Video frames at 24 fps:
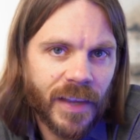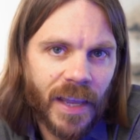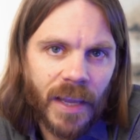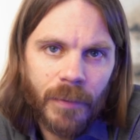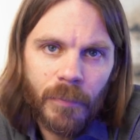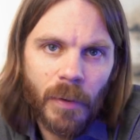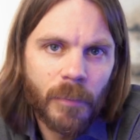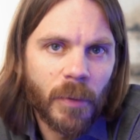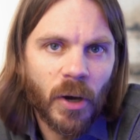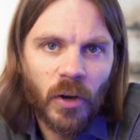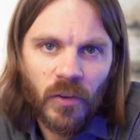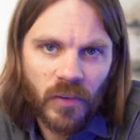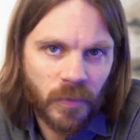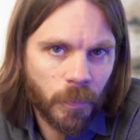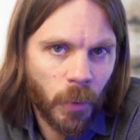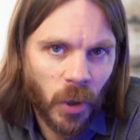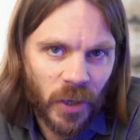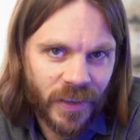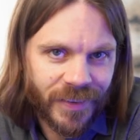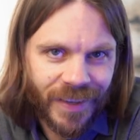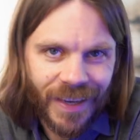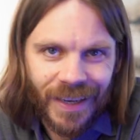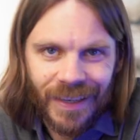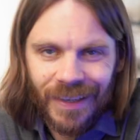came about
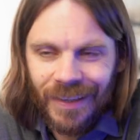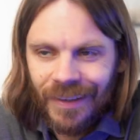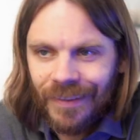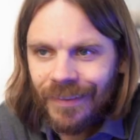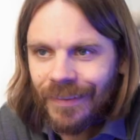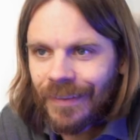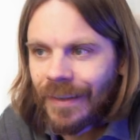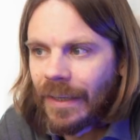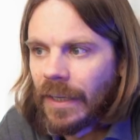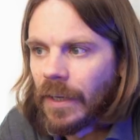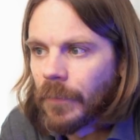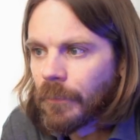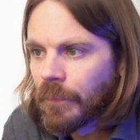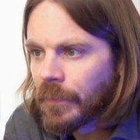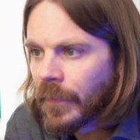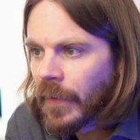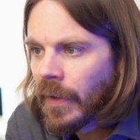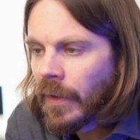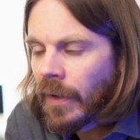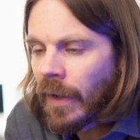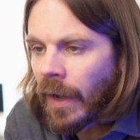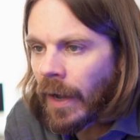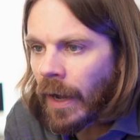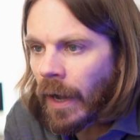spontaneously.
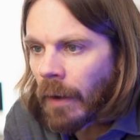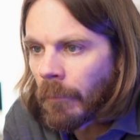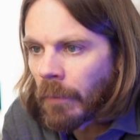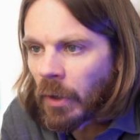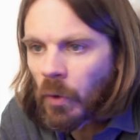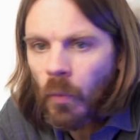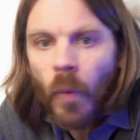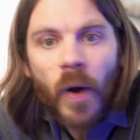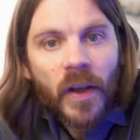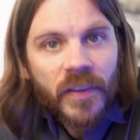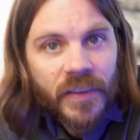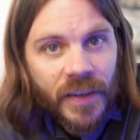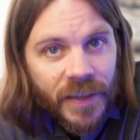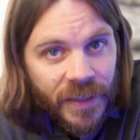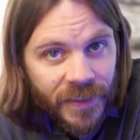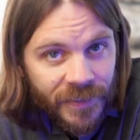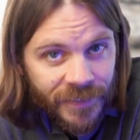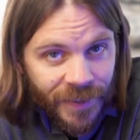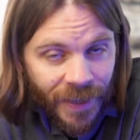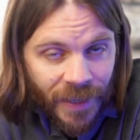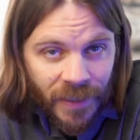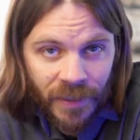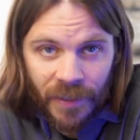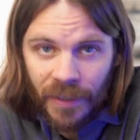It wasn't
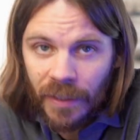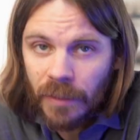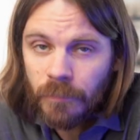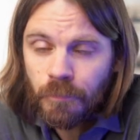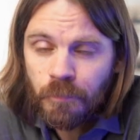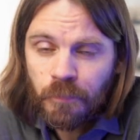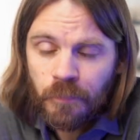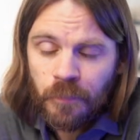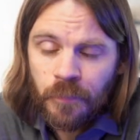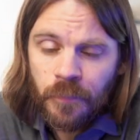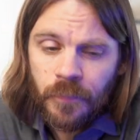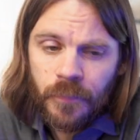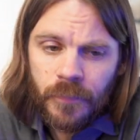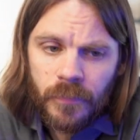intended,